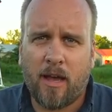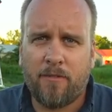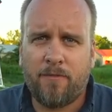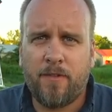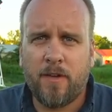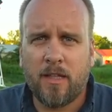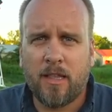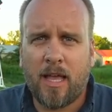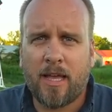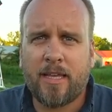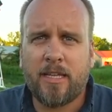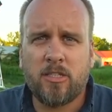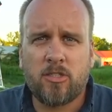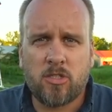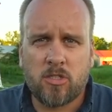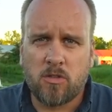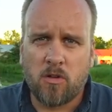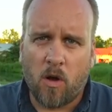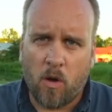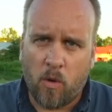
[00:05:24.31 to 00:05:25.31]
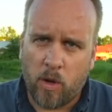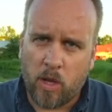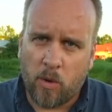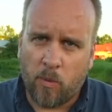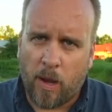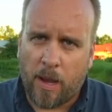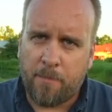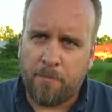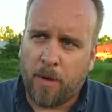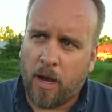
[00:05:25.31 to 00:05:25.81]
I feel like it's throwing
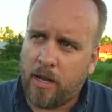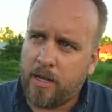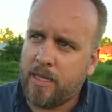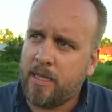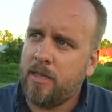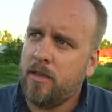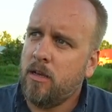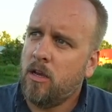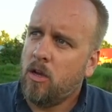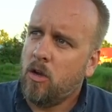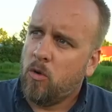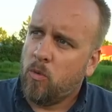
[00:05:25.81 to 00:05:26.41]
away money,